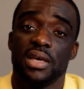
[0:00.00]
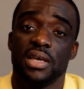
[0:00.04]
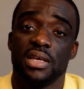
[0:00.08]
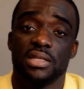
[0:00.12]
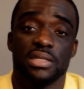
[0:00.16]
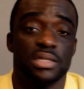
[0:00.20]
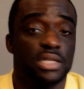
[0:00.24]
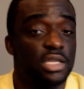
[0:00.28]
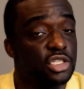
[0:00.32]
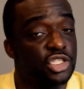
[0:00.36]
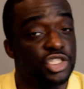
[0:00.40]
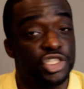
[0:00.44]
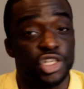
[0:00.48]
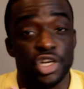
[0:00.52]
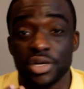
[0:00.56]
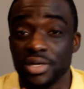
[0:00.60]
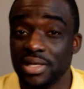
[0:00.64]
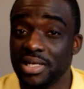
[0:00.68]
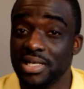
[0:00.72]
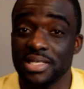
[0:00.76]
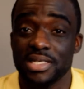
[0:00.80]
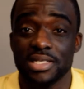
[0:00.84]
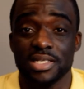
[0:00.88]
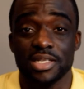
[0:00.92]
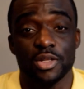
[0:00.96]
The journey
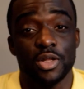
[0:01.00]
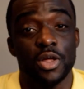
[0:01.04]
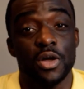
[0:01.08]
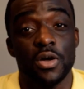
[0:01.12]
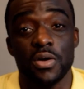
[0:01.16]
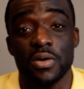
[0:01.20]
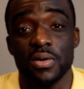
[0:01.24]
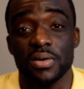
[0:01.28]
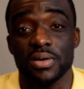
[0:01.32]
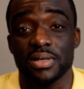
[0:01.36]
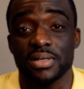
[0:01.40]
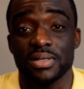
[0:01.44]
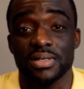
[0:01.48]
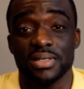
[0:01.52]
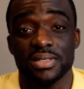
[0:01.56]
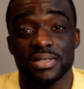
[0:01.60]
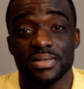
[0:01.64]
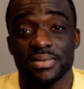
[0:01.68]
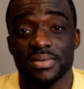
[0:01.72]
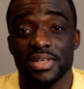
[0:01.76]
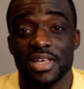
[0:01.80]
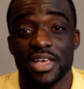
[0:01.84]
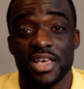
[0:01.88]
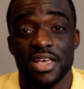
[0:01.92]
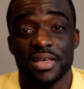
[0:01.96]
is long,
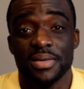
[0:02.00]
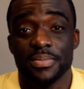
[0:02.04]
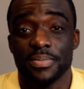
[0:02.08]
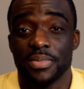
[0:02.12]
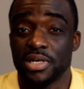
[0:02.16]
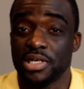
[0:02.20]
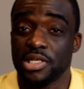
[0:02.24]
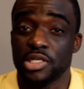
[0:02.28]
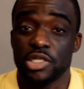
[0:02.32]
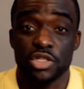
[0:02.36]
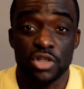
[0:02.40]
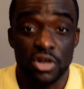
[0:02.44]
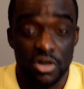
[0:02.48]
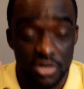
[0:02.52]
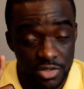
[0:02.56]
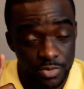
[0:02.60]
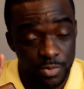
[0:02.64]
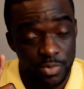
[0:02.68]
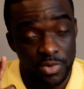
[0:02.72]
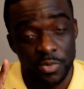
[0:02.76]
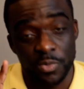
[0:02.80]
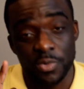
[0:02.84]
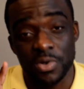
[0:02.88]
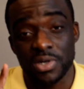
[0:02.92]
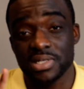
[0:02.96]
but it starts
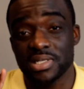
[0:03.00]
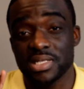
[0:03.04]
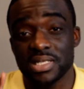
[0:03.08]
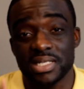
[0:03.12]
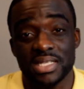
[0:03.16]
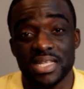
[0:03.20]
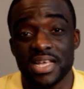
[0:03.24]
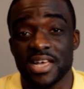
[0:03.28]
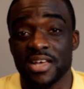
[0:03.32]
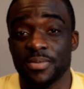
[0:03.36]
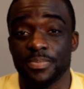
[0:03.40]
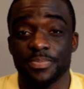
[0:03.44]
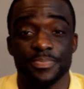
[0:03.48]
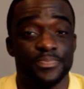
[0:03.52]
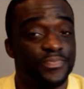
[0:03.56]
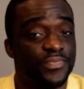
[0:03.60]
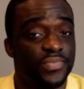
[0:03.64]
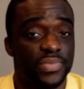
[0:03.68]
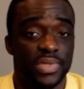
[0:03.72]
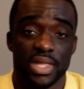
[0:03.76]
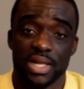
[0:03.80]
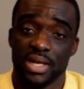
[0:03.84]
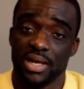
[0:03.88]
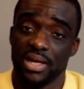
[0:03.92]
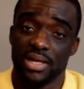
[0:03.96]
with one step.
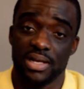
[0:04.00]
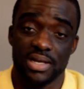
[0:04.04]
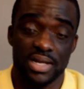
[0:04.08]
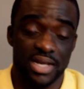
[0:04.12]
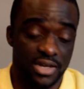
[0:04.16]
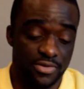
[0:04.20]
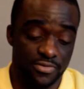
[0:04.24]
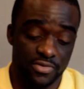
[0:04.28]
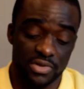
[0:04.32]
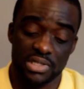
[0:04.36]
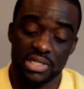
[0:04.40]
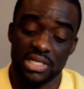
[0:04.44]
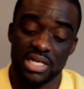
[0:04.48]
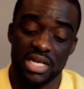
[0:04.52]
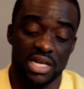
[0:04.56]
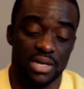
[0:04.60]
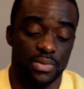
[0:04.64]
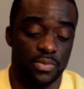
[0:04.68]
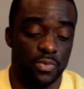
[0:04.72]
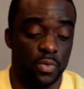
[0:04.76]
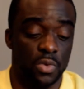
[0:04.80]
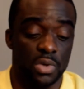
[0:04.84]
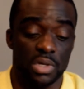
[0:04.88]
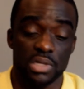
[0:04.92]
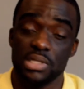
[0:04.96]
And every
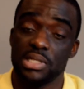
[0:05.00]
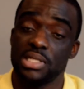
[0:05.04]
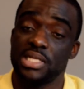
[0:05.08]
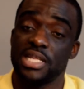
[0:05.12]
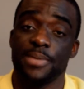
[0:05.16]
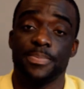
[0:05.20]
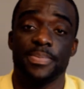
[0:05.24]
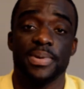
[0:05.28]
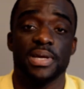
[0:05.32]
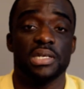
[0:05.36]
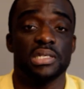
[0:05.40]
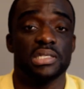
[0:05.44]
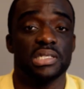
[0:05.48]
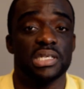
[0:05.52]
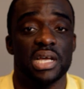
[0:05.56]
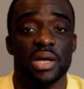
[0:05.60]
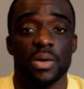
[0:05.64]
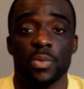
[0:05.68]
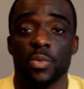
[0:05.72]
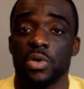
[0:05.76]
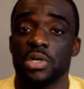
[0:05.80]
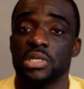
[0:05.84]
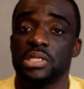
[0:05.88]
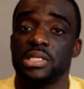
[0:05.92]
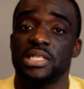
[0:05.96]
time, one step at a time,
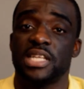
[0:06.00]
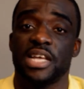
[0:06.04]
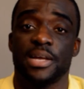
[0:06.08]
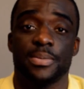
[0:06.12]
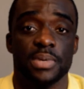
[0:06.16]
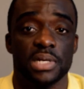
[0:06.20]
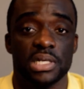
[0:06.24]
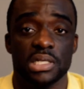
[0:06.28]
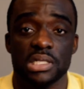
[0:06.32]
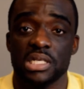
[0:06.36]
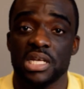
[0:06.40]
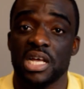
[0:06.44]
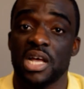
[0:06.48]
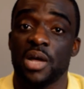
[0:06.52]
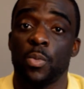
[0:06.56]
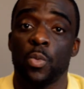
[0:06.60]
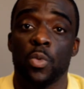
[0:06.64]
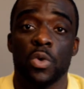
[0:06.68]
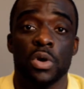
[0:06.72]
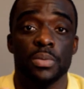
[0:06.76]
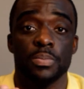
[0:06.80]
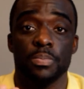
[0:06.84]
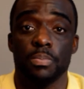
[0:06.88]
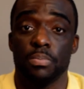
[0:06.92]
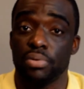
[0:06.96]
one step at a time,
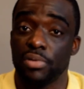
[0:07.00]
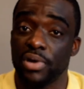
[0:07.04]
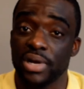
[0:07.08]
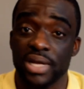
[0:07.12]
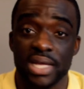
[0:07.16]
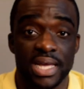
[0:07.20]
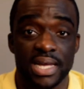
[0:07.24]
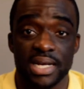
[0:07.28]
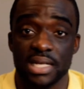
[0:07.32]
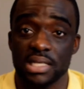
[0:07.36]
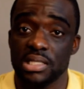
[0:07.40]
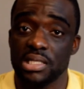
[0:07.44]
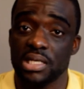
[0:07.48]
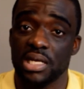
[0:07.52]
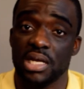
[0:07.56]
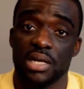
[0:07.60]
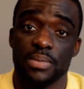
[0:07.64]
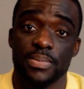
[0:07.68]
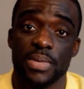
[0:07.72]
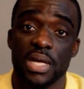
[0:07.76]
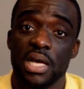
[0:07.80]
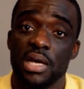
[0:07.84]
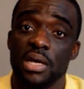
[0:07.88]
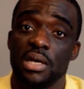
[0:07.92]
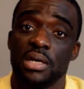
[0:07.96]
one brick at a time,
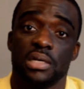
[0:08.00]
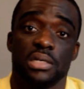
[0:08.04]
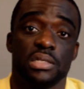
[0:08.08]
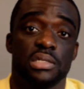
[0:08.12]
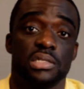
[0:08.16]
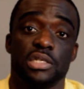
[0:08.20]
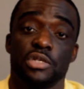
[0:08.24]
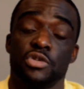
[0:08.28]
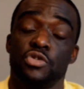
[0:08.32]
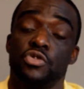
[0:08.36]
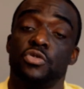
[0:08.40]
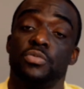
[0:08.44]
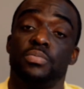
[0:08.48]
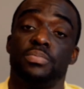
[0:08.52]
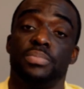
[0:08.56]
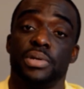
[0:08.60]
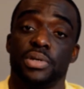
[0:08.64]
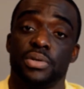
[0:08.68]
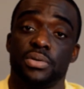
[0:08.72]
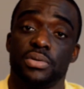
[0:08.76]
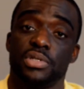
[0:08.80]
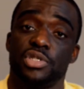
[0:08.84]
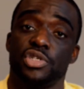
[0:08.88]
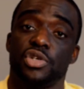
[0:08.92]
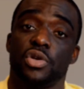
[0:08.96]
until you
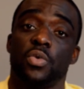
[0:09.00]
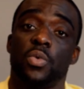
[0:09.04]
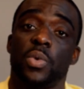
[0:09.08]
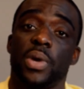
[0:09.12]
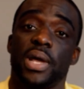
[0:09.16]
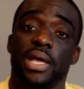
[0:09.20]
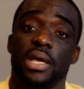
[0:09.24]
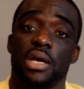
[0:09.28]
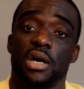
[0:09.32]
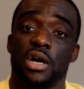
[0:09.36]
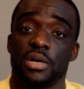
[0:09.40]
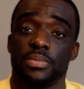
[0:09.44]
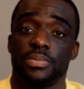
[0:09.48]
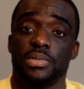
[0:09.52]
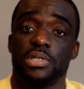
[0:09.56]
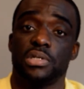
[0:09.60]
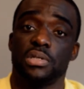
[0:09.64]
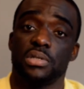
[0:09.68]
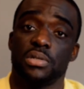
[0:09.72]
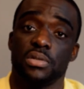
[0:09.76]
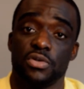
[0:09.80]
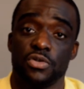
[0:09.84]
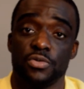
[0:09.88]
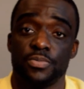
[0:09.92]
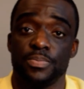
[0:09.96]
build your way up to
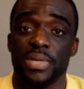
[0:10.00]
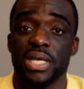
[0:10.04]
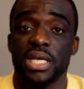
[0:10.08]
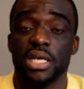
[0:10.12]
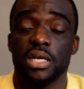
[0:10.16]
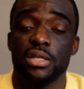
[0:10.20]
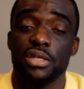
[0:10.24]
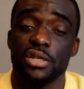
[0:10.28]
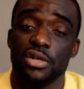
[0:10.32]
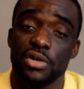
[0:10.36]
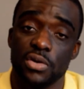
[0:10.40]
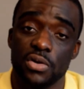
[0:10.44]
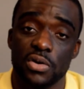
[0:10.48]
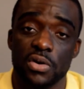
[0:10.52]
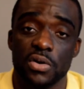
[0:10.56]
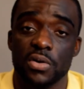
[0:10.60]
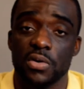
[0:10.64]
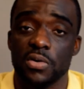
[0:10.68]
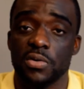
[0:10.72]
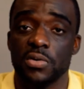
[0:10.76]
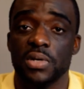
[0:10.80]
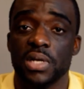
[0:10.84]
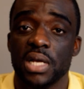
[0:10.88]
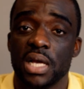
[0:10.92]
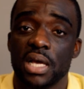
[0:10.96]
meeting your
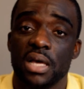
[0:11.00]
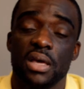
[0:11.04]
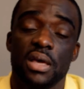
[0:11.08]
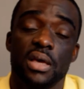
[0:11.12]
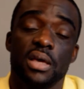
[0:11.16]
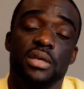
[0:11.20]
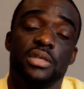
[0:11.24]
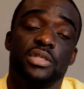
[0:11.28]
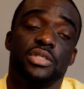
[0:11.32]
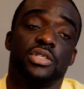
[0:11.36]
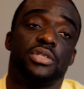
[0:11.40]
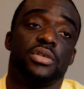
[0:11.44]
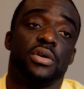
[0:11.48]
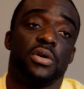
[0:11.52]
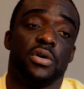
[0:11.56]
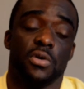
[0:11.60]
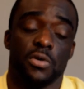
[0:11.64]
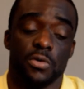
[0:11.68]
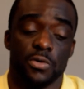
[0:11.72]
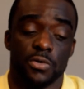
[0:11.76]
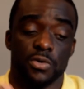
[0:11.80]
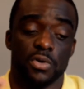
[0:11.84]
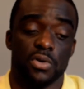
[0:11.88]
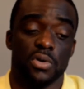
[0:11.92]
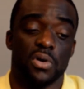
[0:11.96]
goal.
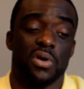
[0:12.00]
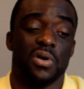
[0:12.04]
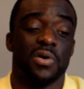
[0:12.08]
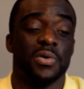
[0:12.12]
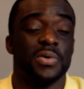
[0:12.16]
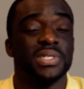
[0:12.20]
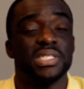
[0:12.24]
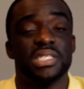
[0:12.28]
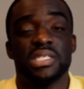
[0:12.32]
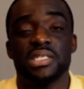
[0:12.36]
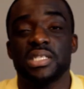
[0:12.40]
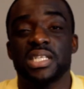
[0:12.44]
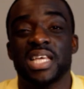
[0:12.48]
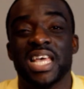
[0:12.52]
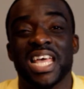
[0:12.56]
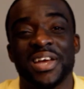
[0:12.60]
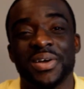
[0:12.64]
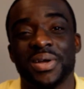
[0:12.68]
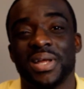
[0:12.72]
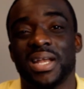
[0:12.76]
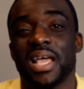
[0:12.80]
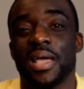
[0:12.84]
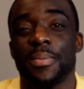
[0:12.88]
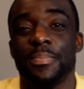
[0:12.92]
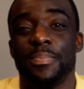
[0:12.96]
So always just carry
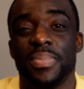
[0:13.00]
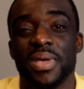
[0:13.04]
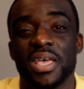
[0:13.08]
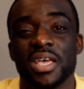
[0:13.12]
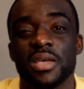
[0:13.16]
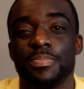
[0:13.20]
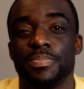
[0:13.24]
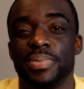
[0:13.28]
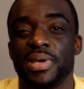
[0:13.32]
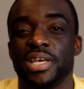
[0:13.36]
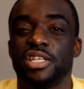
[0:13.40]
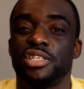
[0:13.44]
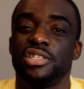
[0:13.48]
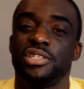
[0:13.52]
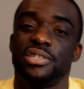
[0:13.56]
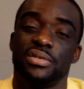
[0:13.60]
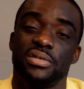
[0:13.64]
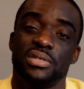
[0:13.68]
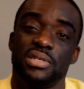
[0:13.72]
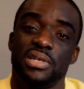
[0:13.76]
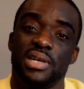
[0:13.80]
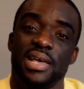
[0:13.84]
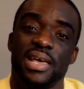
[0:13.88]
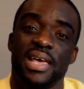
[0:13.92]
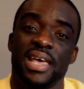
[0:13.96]
that big picture in
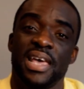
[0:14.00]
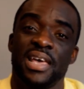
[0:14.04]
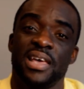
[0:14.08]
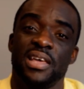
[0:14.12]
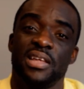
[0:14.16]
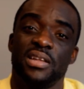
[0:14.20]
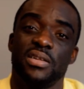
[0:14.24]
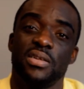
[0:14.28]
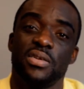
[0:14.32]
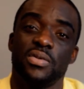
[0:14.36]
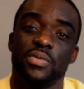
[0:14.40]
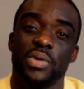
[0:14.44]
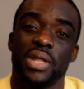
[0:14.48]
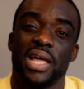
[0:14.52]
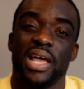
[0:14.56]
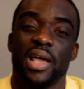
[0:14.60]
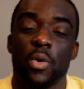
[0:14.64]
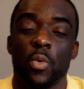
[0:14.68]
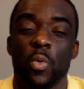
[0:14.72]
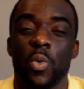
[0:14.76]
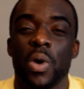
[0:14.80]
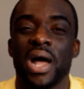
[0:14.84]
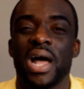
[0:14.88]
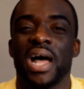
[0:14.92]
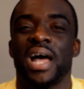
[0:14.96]
your head. Like,
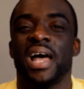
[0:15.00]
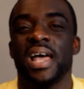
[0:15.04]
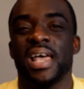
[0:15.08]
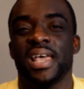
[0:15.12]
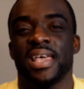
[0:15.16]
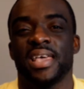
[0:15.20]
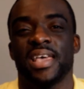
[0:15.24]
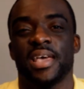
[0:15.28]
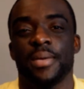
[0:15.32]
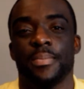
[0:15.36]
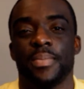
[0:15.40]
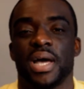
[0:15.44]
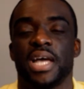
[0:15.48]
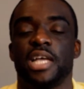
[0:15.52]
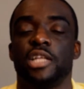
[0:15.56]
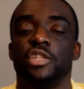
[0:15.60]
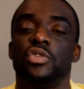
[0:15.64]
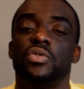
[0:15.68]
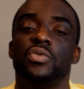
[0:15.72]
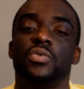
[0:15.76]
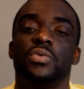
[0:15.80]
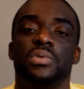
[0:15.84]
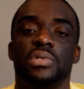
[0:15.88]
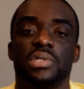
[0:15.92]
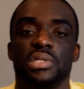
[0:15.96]
why am I
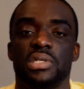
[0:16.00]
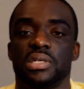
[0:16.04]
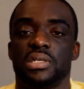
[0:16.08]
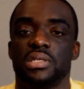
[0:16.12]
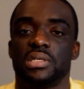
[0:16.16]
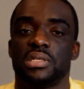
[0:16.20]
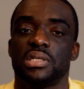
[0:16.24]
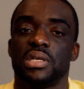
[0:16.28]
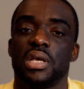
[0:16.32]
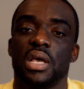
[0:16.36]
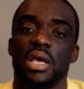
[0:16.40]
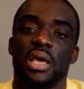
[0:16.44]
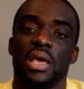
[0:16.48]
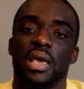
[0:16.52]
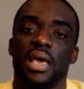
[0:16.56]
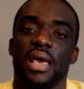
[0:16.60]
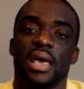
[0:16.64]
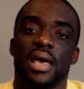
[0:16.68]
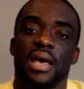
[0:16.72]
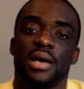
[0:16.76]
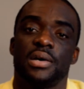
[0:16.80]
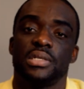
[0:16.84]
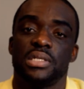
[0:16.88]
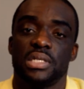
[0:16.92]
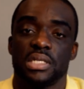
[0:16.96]
doing this?
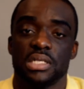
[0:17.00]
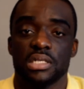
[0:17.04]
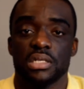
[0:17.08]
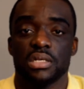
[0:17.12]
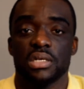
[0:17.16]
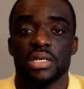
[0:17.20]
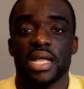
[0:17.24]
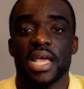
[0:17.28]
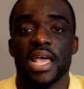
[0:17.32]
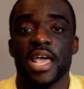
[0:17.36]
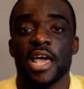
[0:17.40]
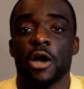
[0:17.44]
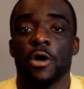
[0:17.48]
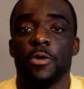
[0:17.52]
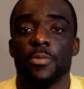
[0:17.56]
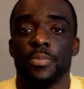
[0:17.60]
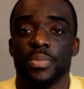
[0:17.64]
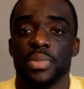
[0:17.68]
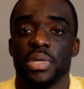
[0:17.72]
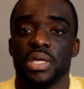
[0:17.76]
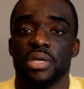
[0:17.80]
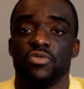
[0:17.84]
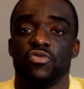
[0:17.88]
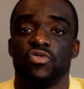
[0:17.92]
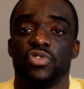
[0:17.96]
How is this going to help
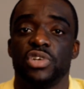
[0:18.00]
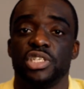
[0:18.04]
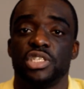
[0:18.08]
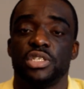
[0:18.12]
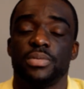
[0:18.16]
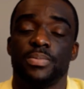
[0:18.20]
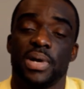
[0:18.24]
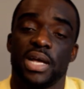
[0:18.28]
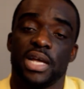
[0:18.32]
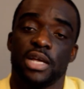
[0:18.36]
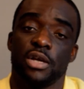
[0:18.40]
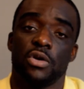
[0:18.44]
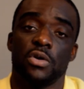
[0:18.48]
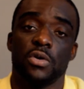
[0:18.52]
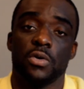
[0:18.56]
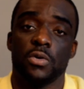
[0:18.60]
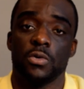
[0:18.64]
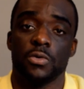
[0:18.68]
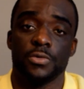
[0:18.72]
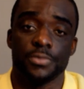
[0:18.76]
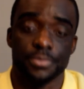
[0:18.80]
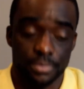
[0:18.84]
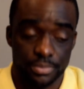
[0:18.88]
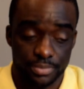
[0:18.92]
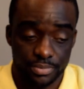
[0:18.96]
me reach my
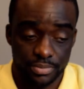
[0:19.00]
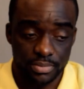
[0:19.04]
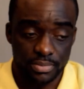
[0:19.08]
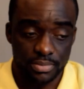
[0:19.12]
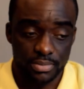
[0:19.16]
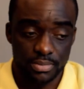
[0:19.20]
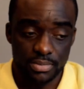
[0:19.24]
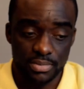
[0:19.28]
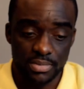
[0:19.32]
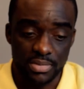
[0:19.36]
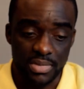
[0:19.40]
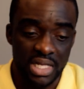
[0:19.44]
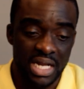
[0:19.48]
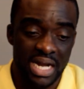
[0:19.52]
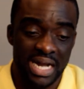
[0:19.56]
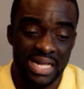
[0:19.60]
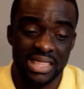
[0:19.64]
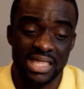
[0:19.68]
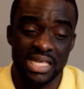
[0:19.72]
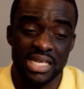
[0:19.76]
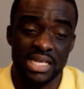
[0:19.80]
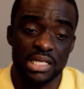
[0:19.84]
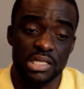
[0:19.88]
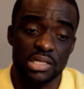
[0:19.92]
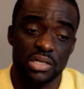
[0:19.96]
goal? I
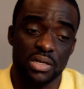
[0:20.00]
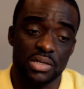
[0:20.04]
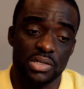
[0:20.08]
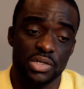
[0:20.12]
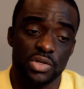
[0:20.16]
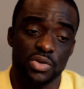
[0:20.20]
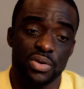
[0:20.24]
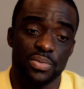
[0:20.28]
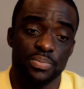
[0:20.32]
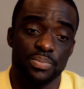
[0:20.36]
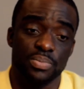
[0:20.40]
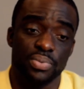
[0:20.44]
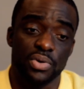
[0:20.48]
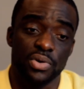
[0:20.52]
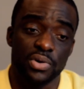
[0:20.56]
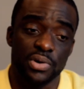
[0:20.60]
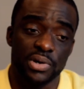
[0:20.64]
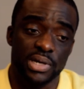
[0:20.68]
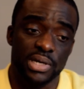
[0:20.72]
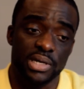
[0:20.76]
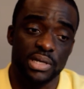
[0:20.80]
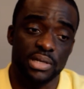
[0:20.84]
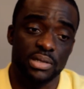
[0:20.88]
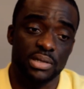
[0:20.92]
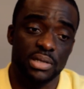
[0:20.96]
think it's also
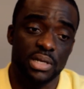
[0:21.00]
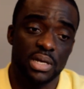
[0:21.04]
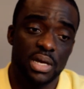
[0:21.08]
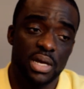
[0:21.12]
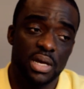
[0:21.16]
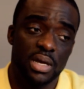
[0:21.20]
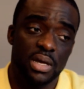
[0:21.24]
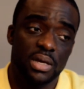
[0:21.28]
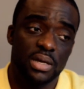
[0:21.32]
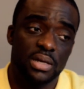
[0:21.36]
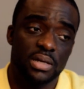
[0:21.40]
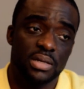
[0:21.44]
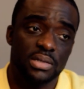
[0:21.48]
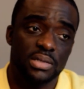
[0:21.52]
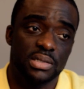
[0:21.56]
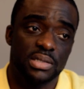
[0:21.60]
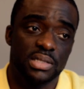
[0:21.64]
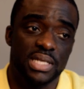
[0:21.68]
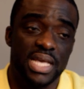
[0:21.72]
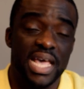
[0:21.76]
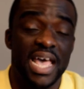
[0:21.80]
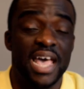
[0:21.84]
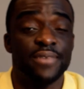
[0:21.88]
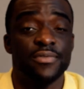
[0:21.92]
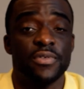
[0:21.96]
important
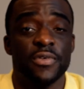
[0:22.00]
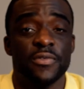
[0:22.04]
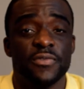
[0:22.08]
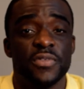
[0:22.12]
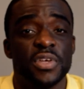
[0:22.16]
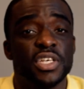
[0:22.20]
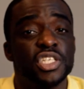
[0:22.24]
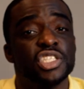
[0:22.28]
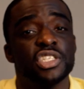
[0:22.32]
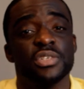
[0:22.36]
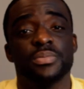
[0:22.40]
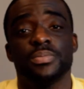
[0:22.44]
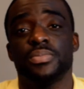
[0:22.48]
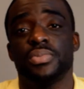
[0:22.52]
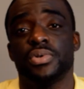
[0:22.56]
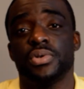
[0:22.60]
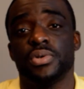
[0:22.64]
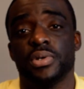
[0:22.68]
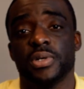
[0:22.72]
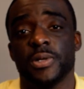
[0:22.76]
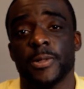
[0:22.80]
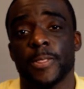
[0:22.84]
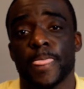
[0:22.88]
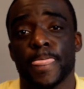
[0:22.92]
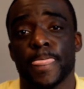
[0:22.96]
to have a vision board.